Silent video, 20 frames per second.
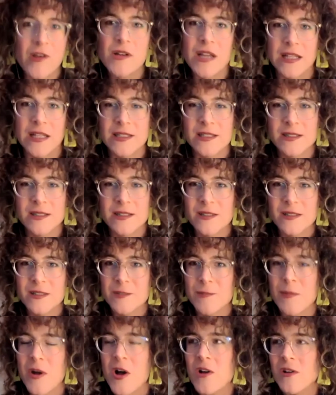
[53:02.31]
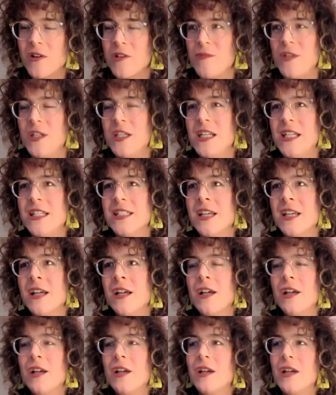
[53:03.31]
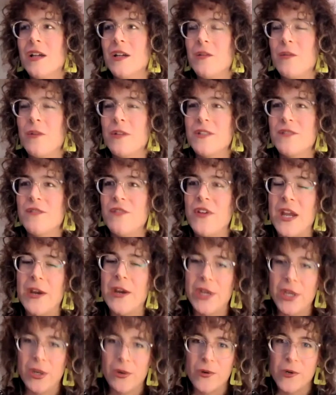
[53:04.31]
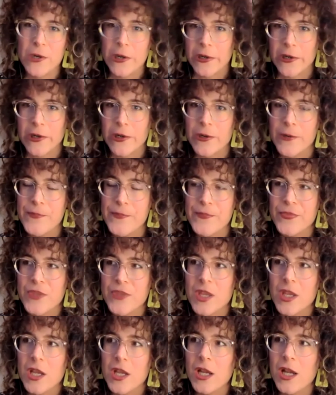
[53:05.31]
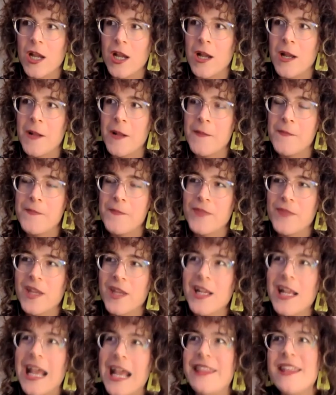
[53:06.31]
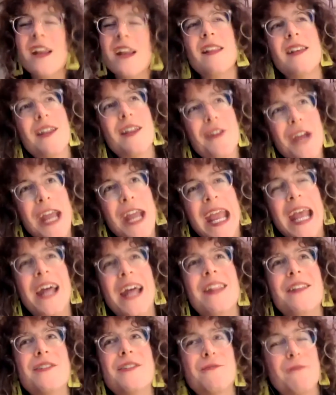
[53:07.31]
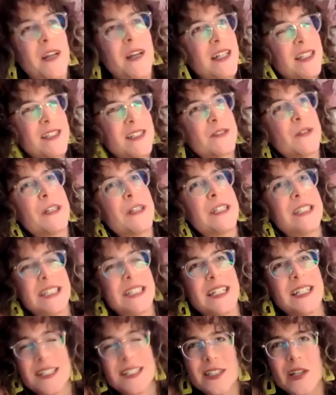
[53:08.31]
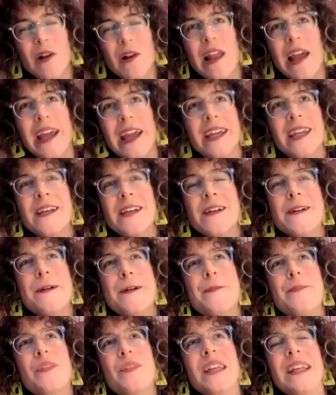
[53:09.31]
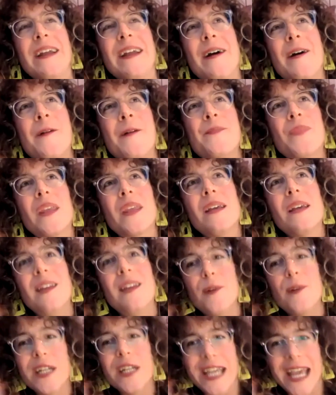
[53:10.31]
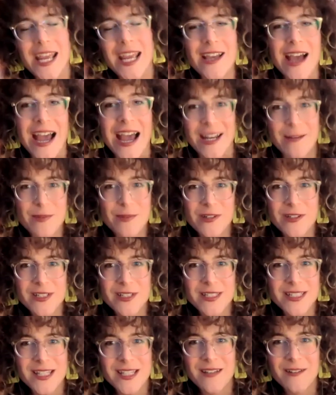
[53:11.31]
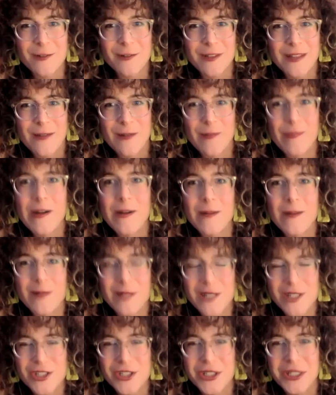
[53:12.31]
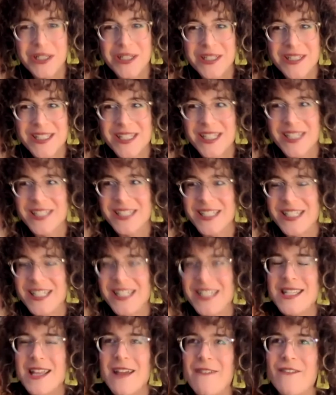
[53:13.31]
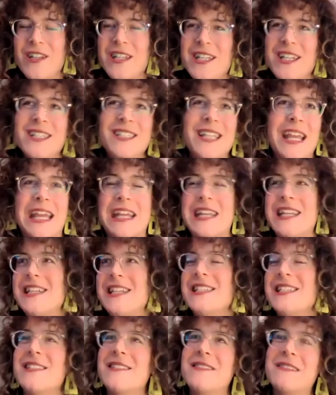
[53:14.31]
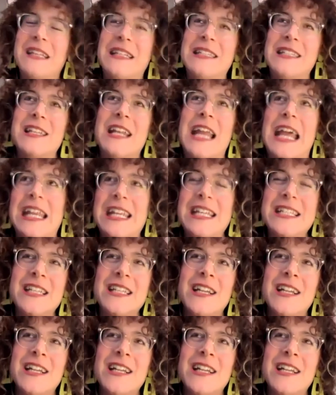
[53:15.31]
and small communities, that was very oral. And then on the other hand, there's written sources. So like, there were gay guidebooks that were published in the 60s, 70s, 80s, into the 90s.